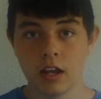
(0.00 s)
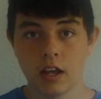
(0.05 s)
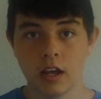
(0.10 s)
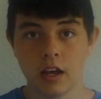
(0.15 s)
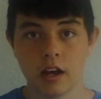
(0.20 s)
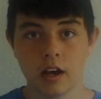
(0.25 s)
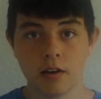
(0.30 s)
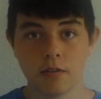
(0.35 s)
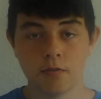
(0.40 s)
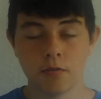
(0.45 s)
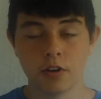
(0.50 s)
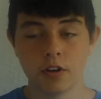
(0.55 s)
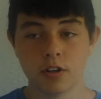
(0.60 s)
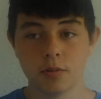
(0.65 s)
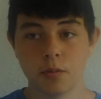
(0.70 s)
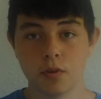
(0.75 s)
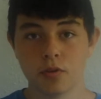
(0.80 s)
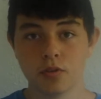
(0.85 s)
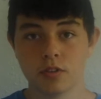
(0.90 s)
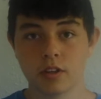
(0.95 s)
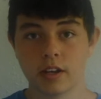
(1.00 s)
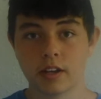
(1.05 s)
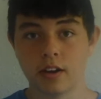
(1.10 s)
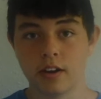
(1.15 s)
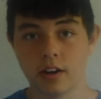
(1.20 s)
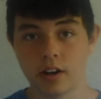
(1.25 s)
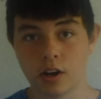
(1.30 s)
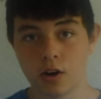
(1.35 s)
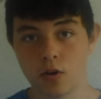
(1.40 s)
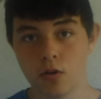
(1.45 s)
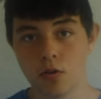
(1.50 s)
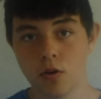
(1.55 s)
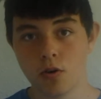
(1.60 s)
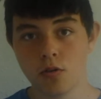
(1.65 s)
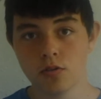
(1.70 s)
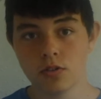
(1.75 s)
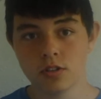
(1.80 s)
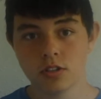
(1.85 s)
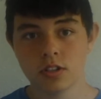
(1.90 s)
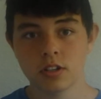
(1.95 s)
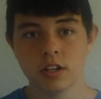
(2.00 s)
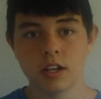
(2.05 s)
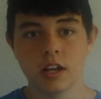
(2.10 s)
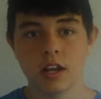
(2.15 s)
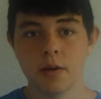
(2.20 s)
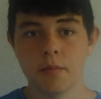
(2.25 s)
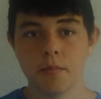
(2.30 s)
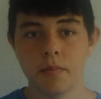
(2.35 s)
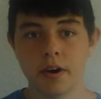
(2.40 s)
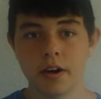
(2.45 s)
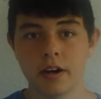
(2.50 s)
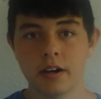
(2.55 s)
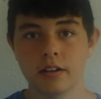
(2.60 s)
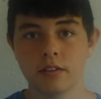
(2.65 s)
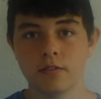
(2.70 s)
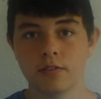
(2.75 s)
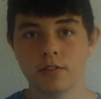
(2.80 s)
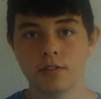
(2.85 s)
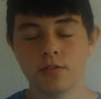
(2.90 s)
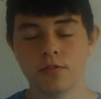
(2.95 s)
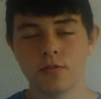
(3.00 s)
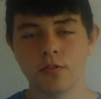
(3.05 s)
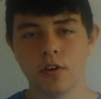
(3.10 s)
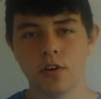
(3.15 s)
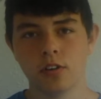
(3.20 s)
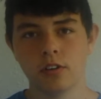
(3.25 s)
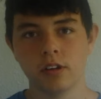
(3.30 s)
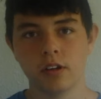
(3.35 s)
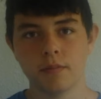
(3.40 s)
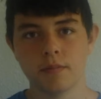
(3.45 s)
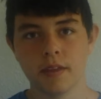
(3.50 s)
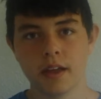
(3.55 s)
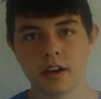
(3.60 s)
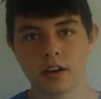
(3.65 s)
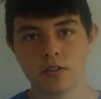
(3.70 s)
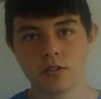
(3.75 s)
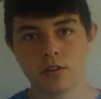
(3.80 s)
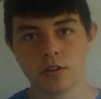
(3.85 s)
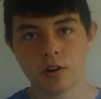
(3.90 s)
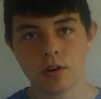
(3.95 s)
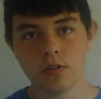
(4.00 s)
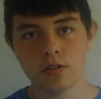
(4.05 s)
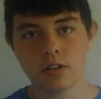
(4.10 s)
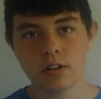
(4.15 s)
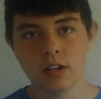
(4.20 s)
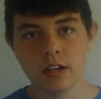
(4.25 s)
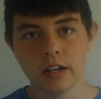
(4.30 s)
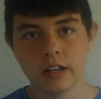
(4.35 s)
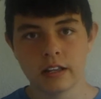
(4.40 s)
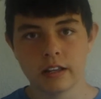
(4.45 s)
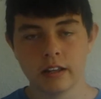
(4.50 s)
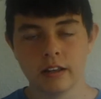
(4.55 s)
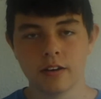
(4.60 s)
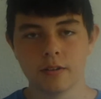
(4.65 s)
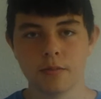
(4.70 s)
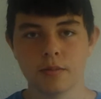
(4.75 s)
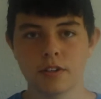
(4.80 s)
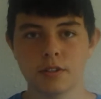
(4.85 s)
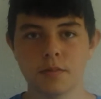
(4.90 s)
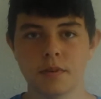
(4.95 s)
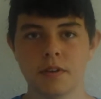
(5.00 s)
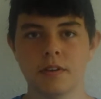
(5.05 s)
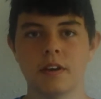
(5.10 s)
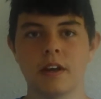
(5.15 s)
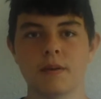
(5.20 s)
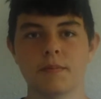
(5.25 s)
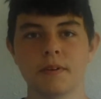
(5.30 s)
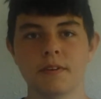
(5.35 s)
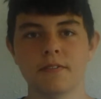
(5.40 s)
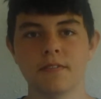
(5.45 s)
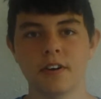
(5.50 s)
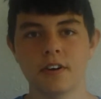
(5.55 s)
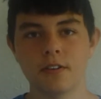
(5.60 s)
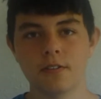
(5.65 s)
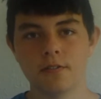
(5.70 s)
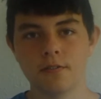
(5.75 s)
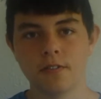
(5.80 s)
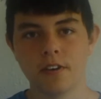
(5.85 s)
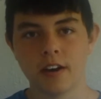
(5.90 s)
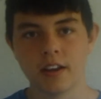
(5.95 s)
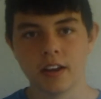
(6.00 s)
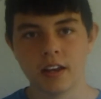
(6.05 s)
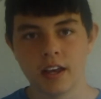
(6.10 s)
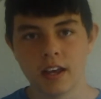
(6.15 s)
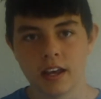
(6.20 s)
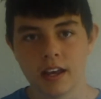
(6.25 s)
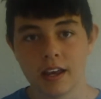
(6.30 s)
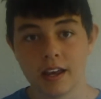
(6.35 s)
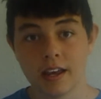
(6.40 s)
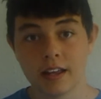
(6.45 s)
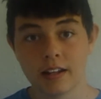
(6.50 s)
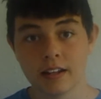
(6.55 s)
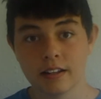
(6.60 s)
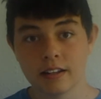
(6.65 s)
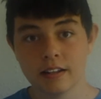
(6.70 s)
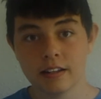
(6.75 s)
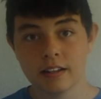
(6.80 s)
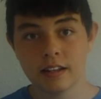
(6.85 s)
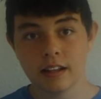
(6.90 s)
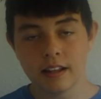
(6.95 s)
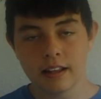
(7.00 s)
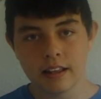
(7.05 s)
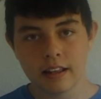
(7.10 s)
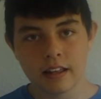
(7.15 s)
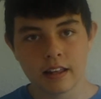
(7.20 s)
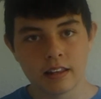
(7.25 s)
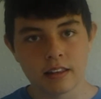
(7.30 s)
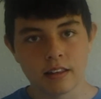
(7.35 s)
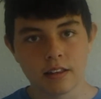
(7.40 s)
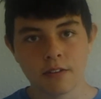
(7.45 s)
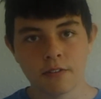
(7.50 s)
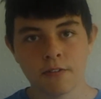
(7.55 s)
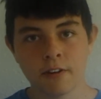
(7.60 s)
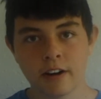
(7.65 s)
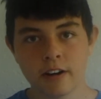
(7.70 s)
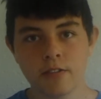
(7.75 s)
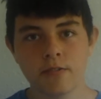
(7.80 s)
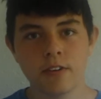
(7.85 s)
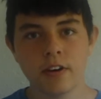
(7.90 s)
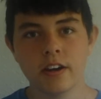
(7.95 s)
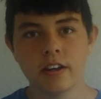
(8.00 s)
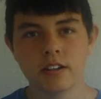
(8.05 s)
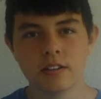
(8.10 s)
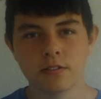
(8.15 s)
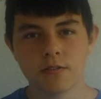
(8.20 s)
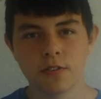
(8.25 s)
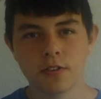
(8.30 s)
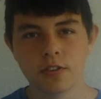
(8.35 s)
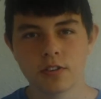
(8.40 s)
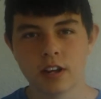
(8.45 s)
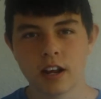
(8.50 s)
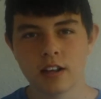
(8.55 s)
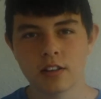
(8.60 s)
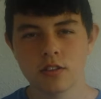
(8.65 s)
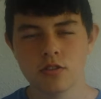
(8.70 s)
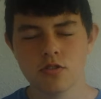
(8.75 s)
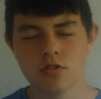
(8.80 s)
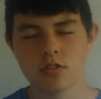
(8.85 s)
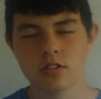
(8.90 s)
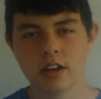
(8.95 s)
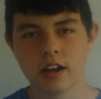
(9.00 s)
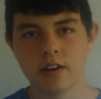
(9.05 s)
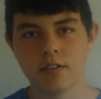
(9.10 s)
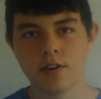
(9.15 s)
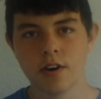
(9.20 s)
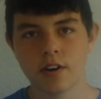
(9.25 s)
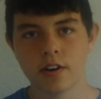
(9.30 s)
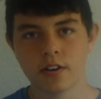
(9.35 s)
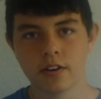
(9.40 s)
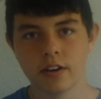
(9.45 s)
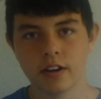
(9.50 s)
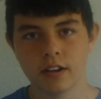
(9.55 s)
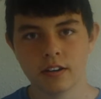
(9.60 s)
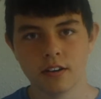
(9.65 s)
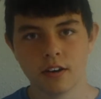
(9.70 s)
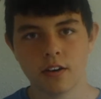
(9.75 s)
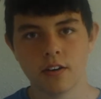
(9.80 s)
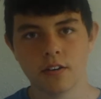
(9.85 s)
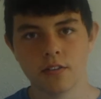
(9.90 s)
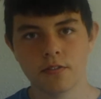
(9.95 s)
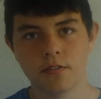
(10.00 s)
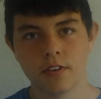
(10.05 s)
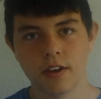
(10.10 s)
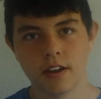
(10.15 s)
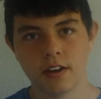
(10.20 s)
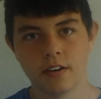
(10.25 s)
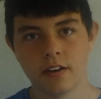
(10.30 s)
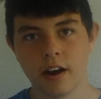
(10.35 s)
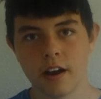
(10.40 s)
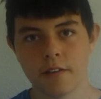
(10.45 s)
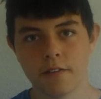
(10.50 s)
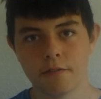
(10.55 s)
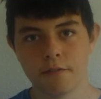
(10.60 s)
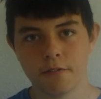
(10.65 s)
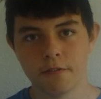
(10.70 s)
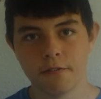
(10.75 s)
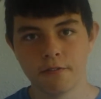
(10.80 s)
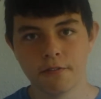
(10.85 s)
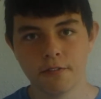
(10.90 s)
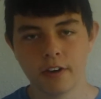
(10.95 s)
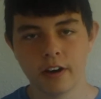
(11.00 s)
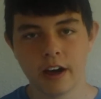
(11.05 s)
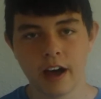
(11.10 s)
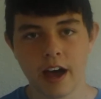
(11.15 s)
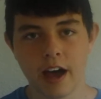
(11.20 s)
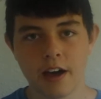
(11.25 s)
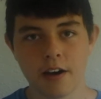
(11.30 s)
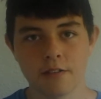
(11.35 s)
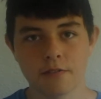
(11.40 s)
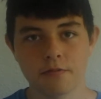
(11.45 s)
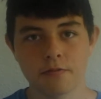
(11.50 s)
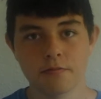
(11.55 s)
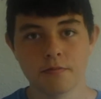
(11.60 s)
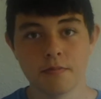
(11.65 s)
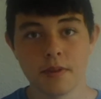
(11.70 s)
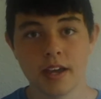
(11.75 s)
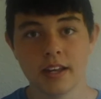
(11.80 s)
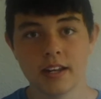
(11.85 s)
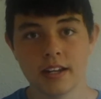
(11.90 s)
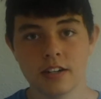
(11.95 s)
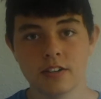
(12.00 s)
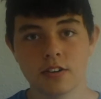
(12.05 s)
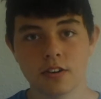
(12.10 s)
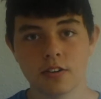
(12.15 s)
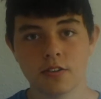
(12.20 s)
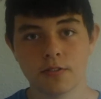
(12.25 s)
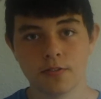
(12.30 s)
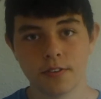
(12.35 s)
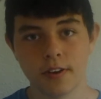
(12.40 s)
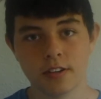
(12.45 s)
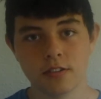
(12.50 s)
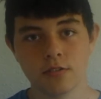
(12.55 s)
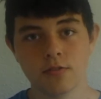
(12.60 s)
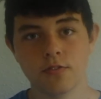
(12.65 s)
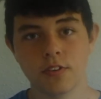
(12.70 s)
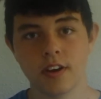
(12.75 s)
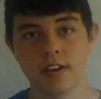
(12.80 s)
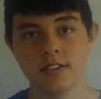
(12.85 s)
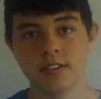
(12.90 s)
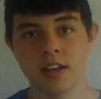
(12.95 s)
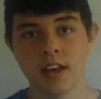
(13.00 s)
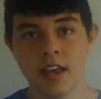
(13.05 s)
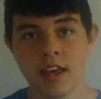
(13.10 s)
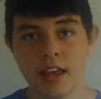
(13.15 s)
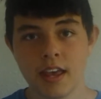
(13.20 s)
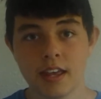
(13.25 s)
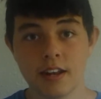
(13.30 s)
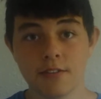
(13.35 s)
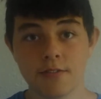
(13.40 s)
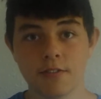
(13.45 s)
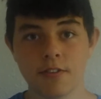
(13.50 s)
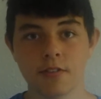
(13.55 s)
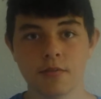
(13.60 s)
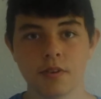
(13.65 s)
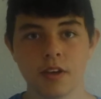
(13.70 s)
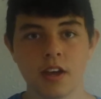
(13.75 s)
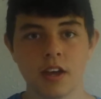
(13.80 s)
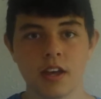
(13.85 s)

One of the most iconic quotes. But to follow up that quote, there must be an epic final fight. And the final fight is the first time Luke Skywalker and Darth Vader have met each other face to face in the film.